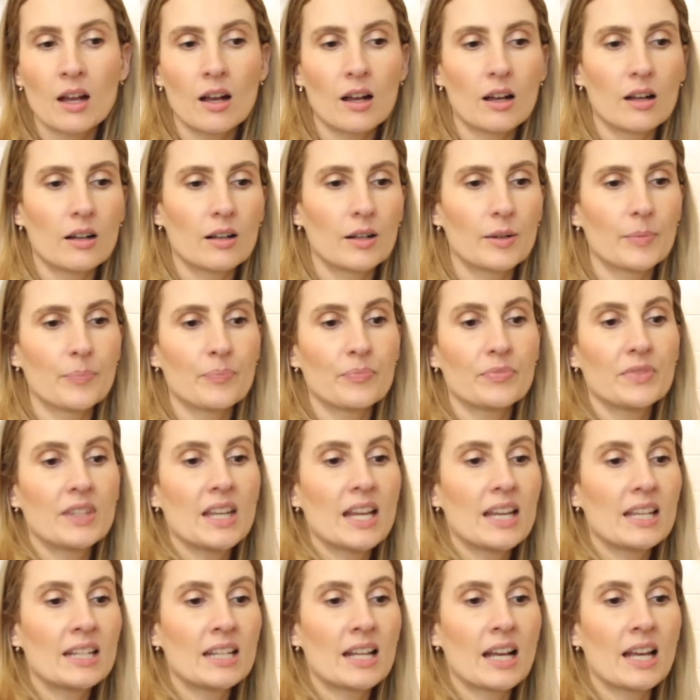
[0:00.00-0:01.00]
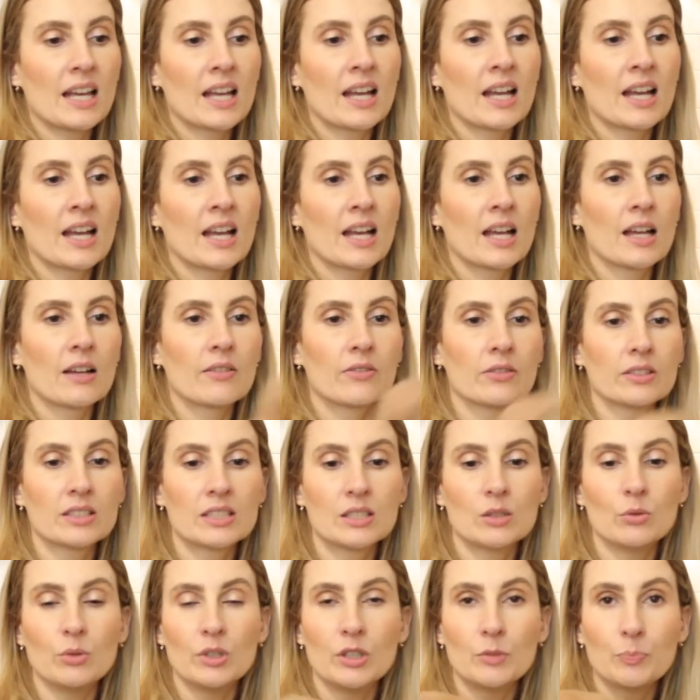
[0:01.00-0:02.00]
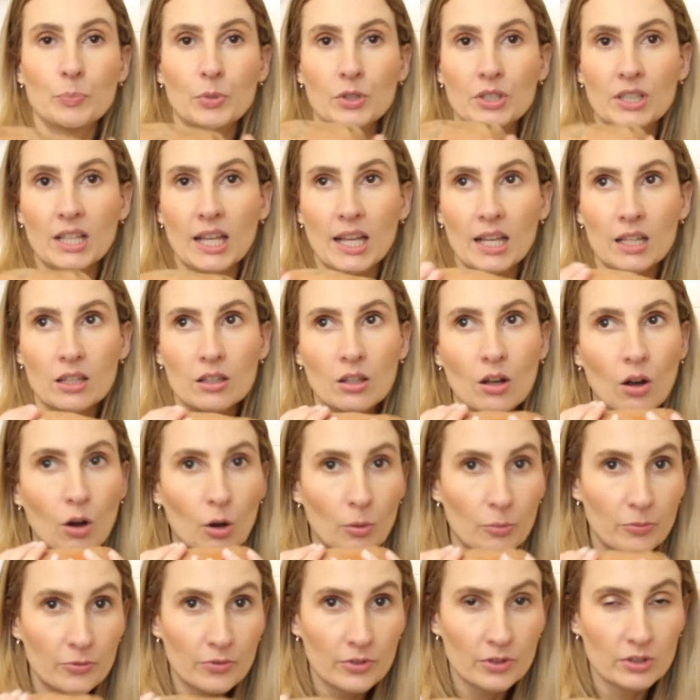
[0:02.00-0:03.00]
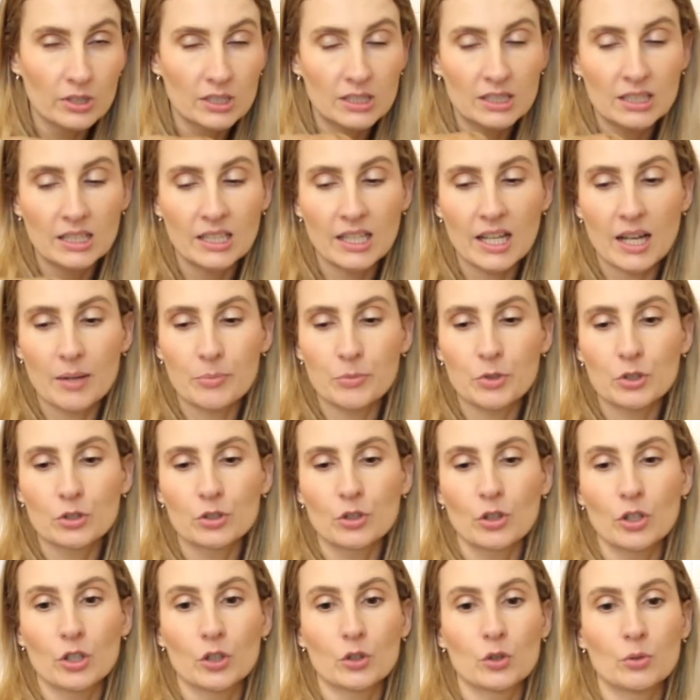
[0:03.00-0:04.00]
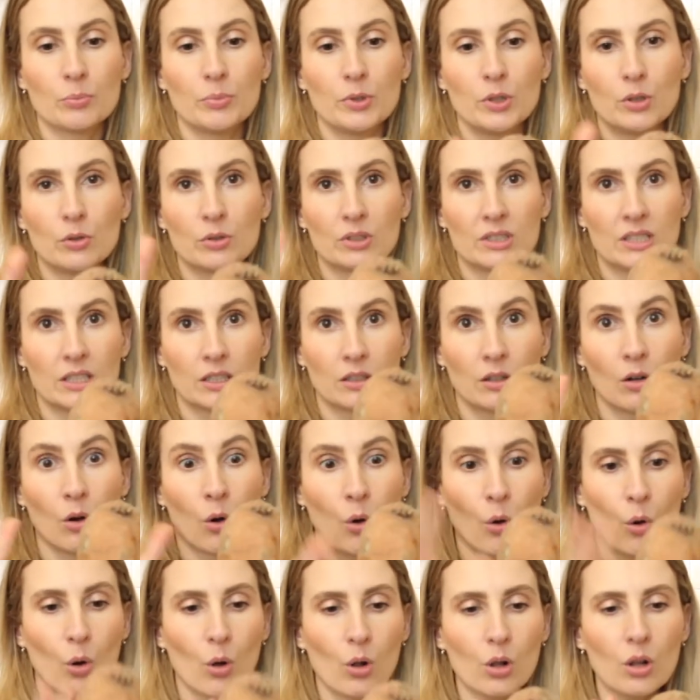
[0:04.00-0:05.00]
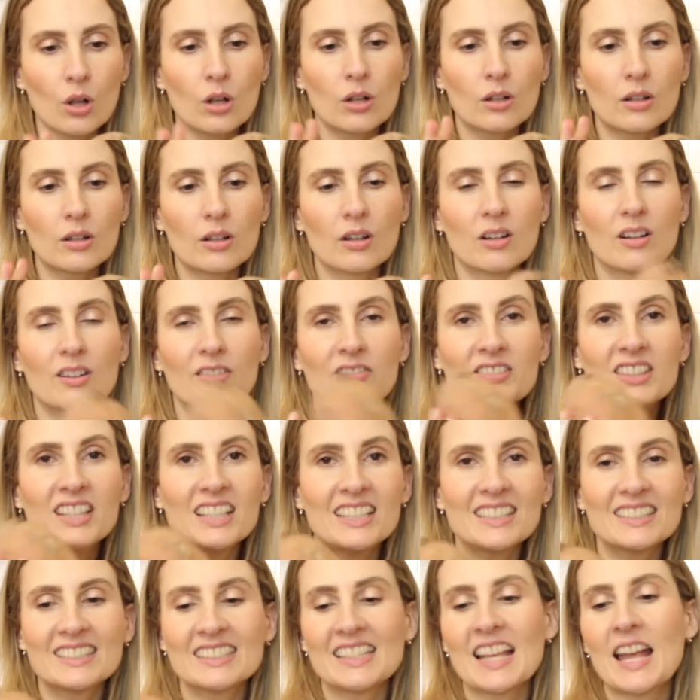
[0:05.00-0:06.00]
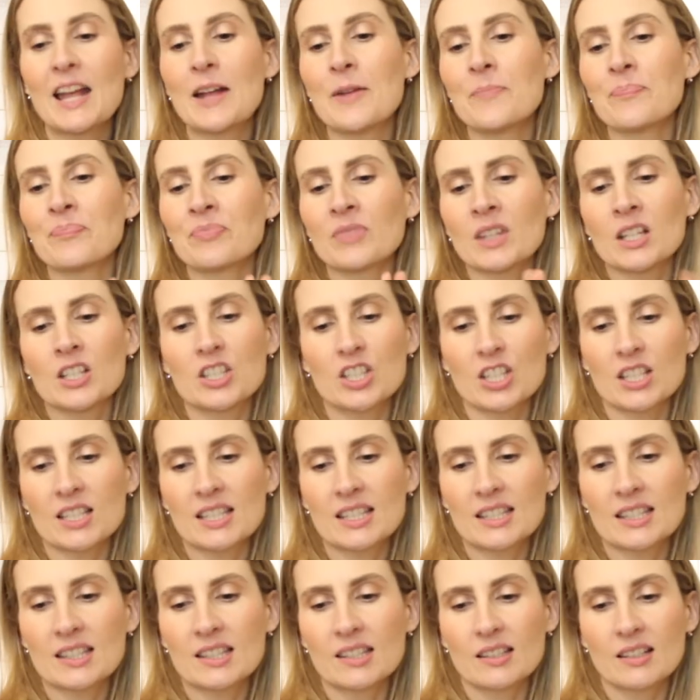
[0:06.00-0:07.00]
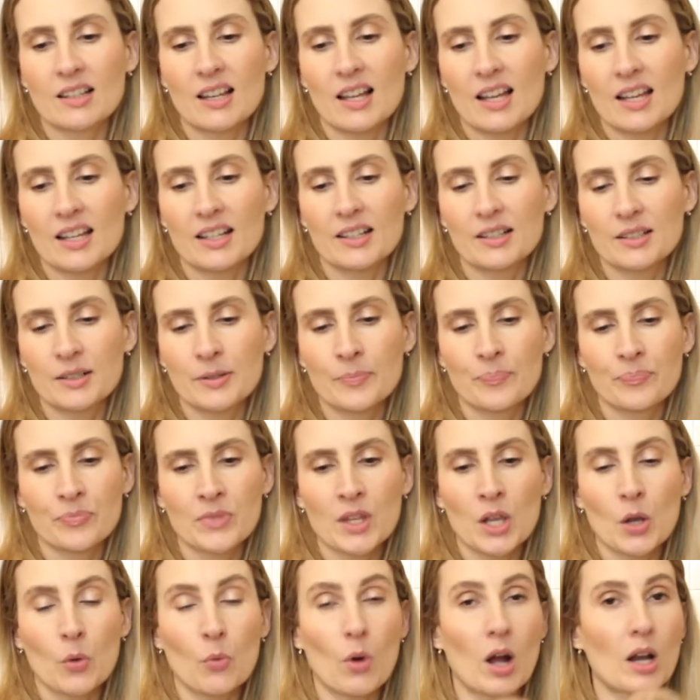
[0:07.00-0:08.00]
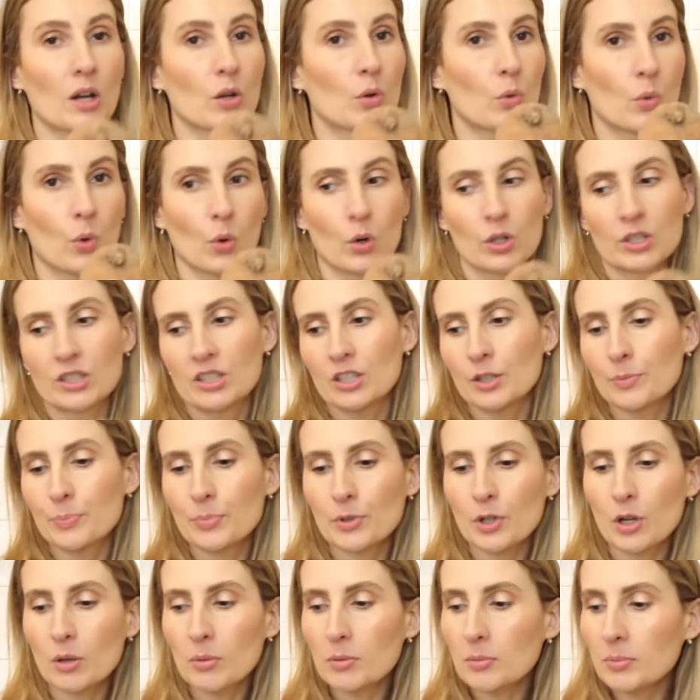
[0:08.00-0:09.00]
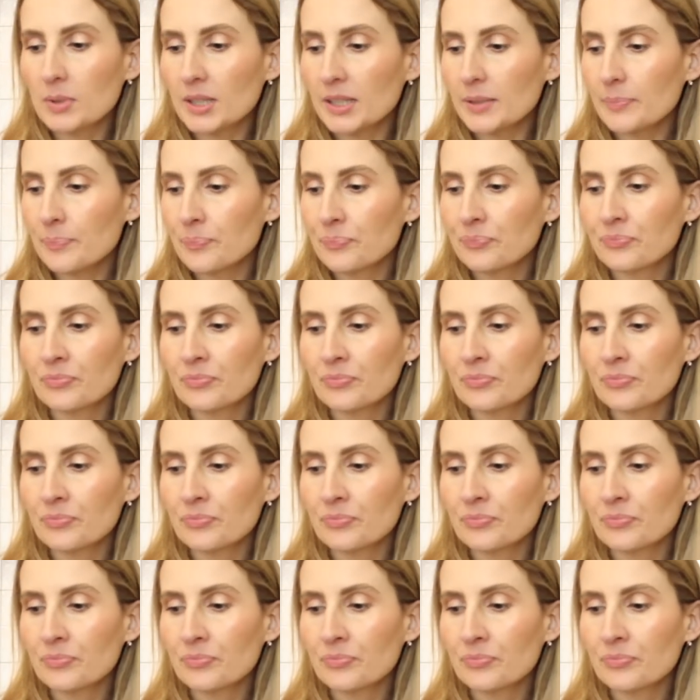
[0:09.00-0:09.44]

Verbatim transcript: Um, then I have sweet potato. Obviously, I'm not going to be using whole of this, just uh, like one quarter probably.